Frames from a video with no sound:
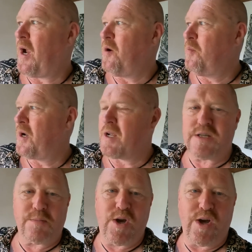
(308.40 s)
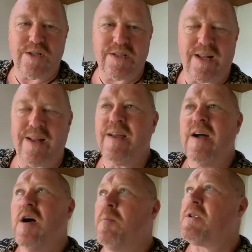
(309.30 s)
of homework and some curtains and that.
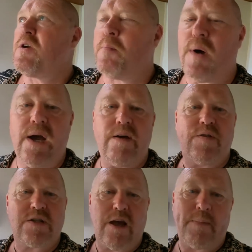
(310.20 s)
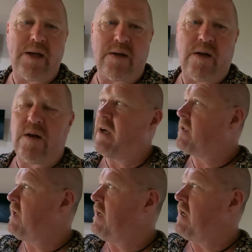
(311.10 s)
But you'll pay for something
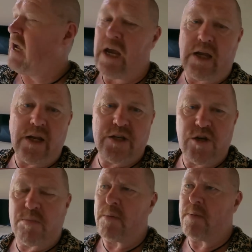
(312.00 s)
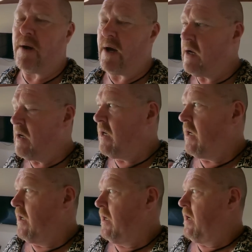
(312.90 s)
like the air conditioner, you'll probably pay,
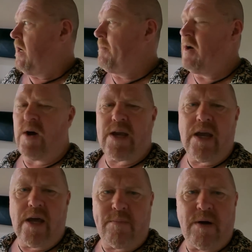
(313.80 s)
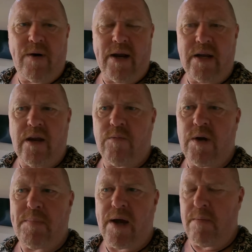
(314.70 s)
I mean, I can get them around here,
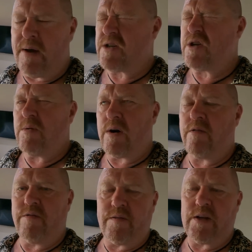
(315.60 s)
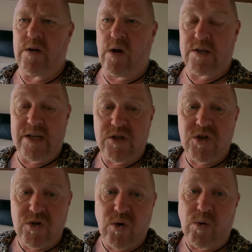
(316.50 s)
we pay about $250
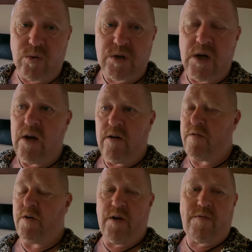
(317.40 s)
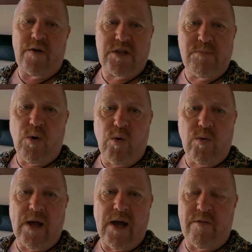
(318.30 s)
installed for a
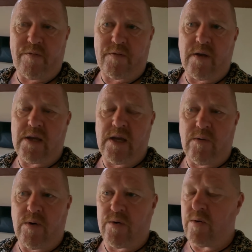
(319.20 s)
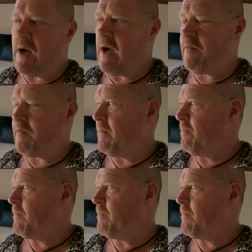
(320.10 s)
small half kilowatt or half